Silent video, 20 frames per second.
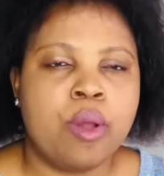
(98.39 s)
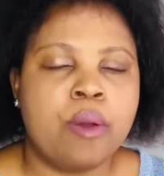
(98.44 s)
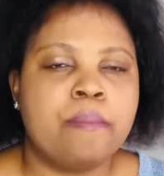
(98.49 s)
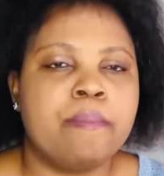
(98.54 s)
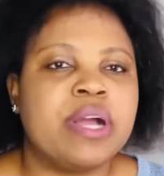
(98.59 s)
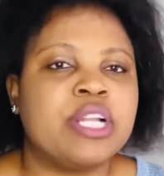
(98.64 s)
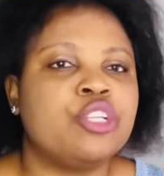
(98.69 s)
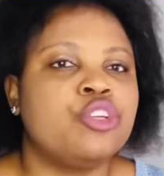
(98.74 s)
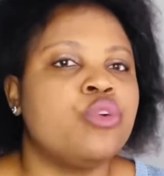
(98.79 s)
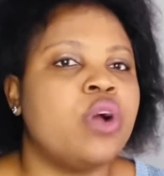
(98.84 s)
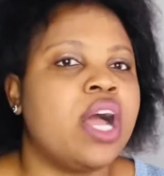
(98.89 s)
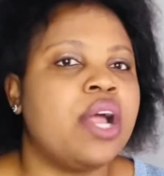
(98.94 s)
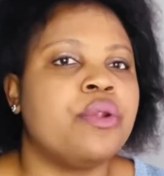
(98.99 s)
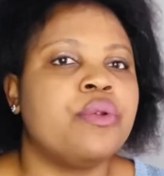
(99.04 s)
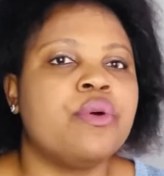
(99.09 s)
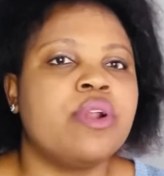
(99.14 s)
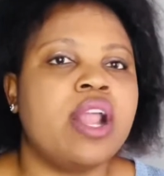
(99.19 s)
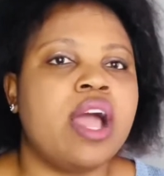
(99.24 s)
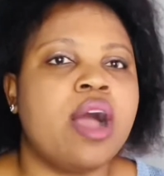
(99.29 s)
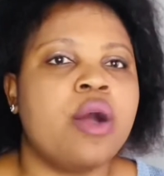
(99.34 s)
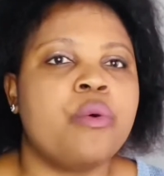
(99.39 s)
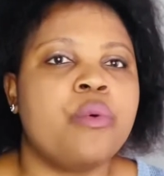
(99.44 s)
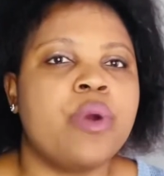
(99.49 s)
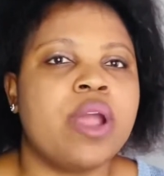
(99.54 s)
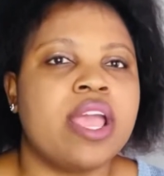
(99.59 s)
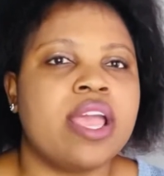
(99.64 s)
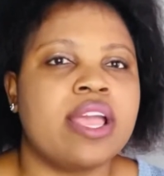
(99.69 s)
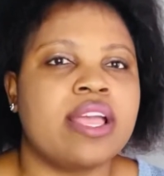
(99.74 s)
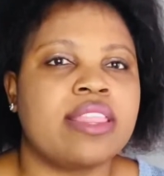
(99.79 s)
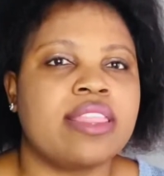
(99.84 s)
but you are not
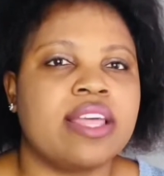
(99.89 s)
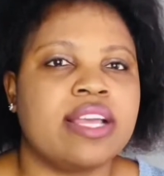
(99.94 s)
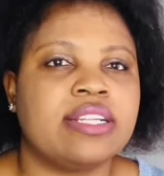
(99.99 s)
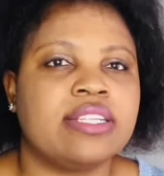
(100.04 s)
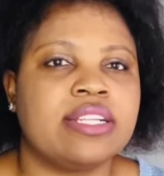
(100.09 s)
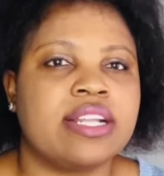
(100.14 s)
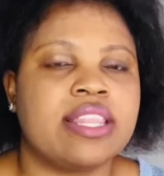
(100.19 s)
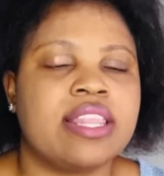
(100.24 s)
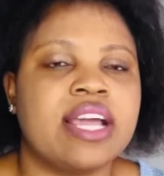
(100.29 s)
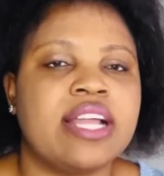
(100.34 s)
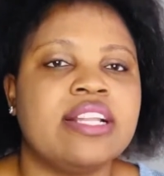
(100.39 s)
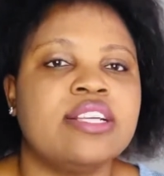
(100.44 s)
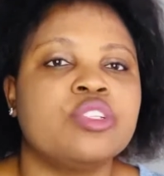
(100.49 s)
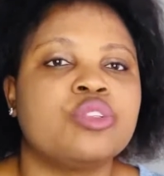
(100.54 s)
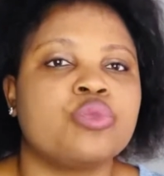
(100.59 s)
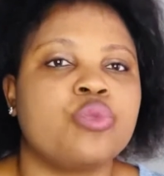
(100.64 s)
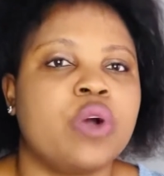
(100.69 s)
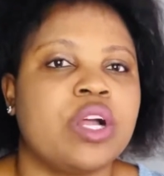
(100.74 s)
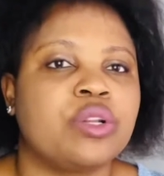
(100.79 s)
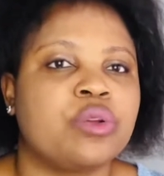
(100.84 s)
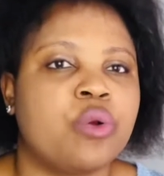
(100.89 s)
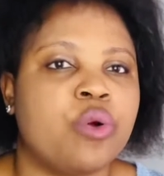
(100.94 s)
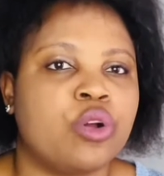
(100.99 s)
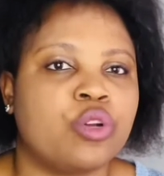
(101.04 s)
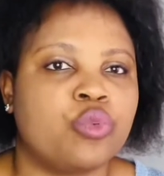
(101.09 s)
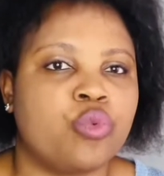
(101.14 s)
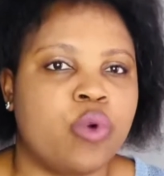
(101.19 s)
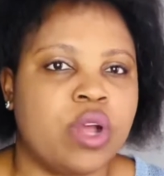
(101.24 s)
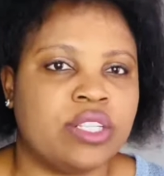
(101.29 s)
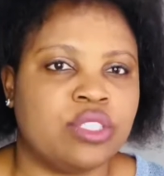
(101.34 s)
aware that that is what God
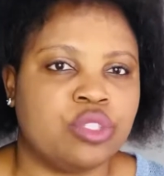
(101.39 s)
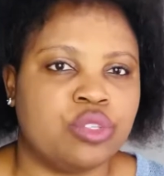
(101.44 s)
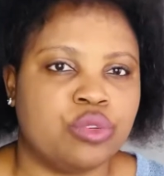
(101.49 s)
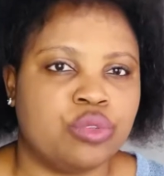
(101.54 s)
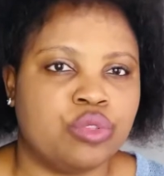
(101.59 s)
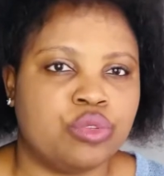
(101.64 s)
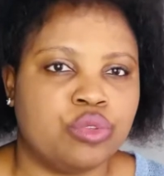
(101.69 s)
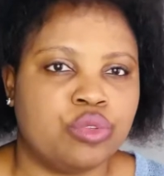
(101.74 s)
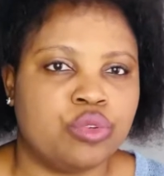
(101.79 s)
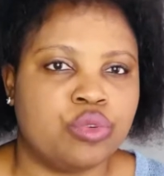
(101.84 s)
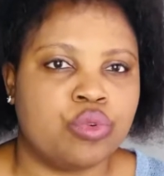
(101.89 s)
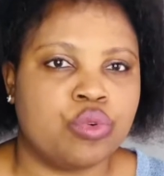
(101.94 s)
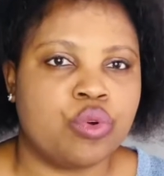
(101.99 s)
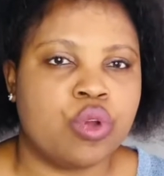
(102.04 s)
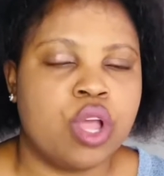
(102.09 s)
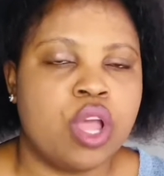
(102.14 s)
wants you to do.